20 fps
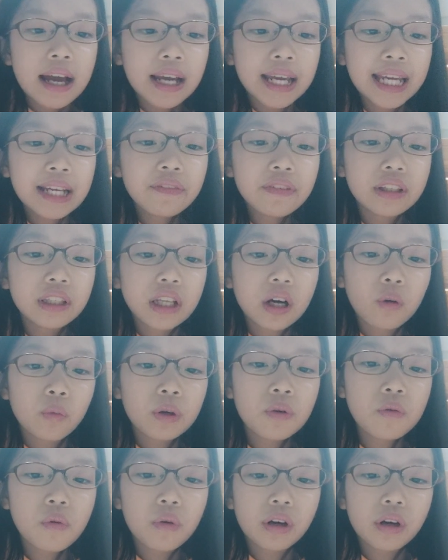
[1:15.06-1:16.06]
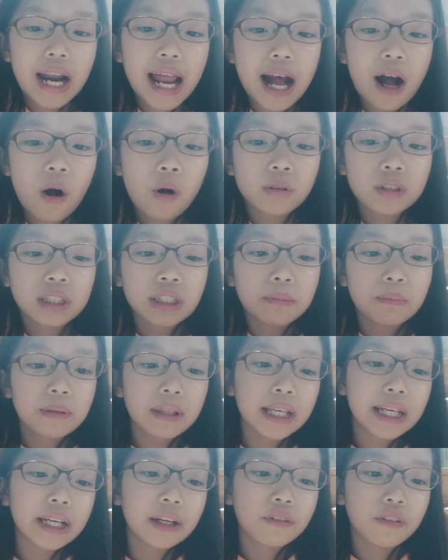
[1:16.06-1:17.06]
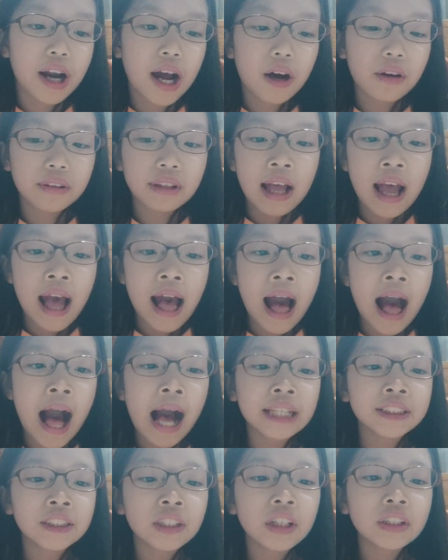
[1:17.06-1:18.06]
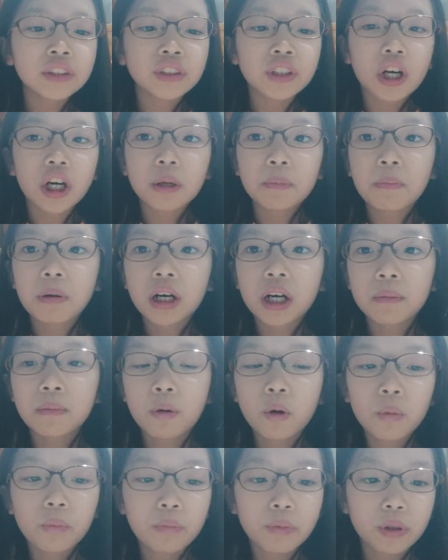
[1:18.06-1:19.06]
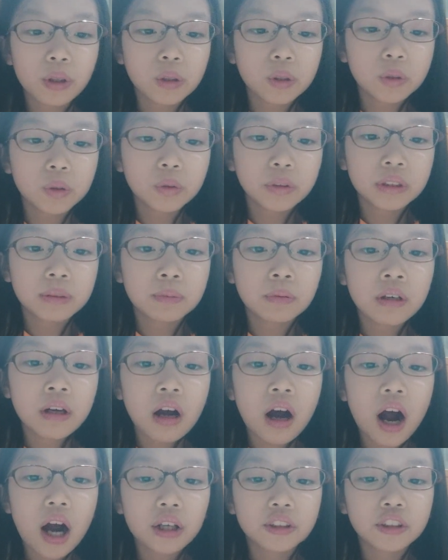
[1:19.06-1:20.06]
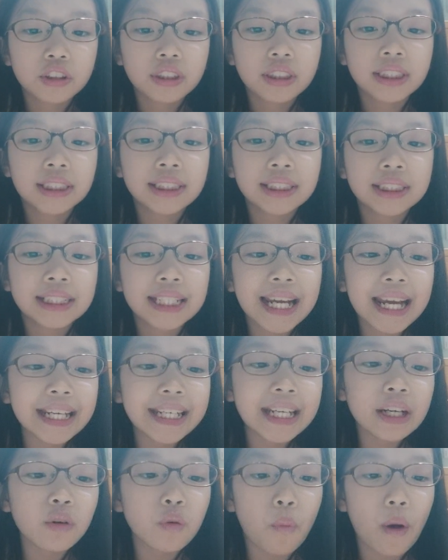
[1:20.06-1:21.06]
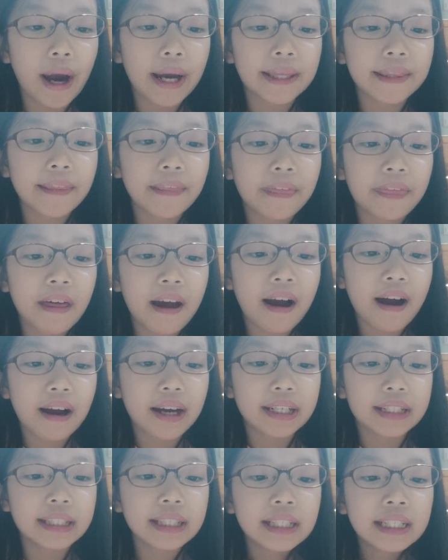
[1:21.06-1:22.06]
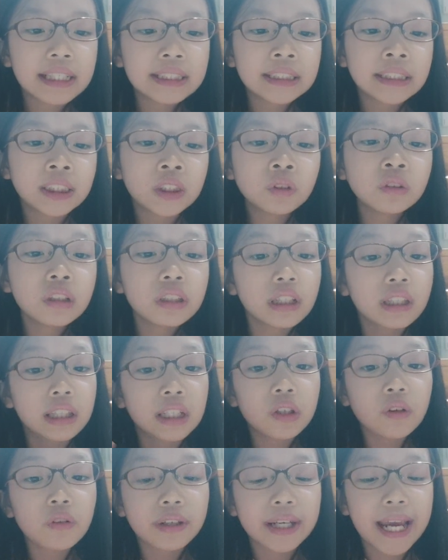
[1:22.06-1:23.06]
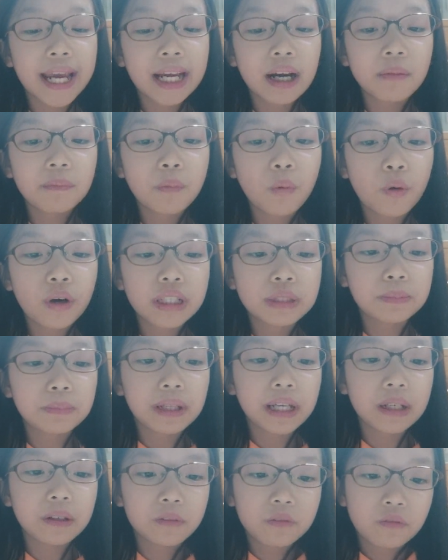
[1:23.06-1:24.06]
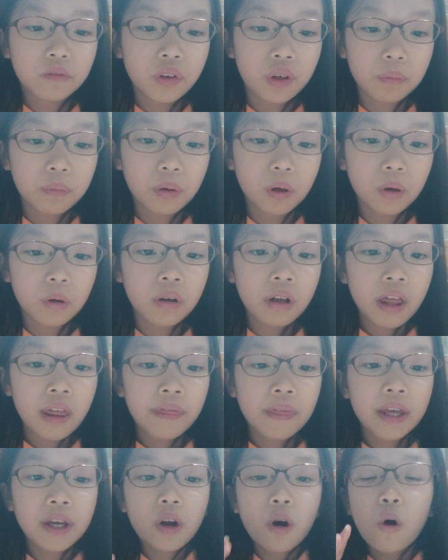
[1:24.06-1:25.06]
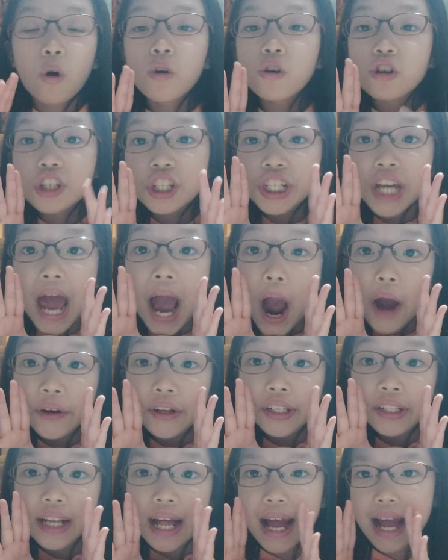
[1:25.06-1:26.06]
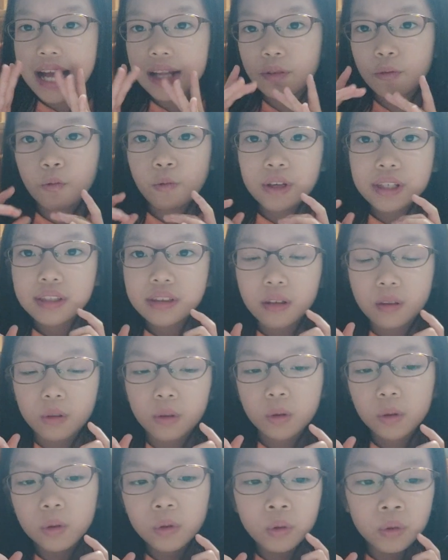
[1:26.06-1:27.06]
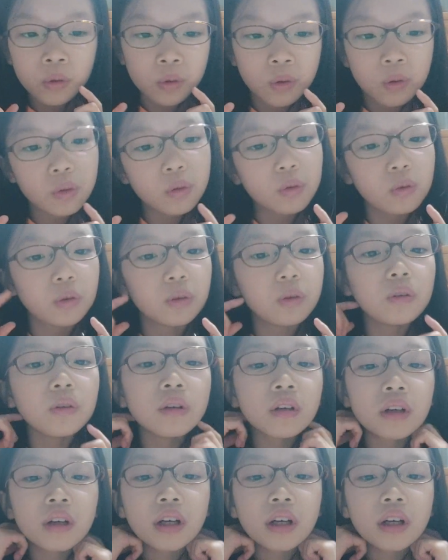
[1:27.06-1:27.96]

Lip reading: Even though we were out in the playground, I saw the dark purple bruise on her skinny white thigh. So did the little gang of boys playing football. They all shouted and whistled. Woo-hoo!